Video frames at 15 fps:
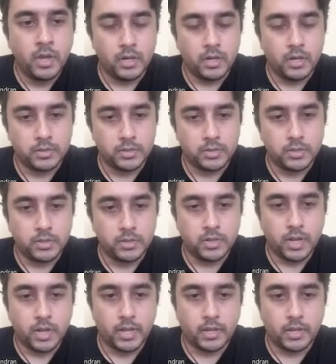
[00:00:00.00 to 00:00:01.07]

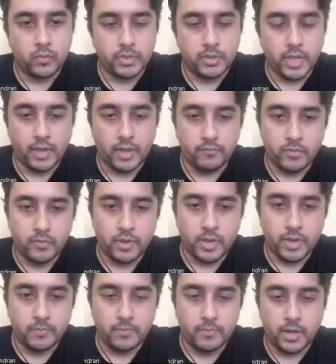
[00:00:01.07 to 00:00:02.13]
like with
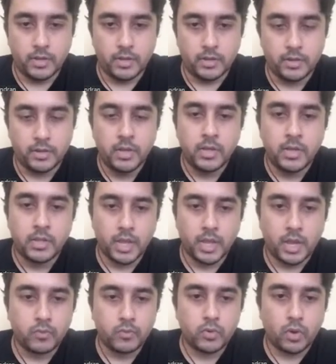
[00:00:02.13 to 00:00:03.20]
MVVM, and they
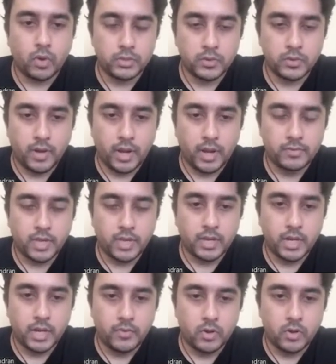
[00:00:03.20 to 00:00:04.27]
have good knowledge of
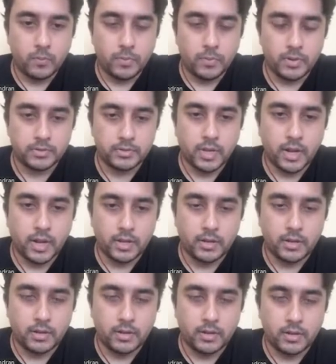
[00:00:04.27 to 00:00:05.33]
lifecycle aware components like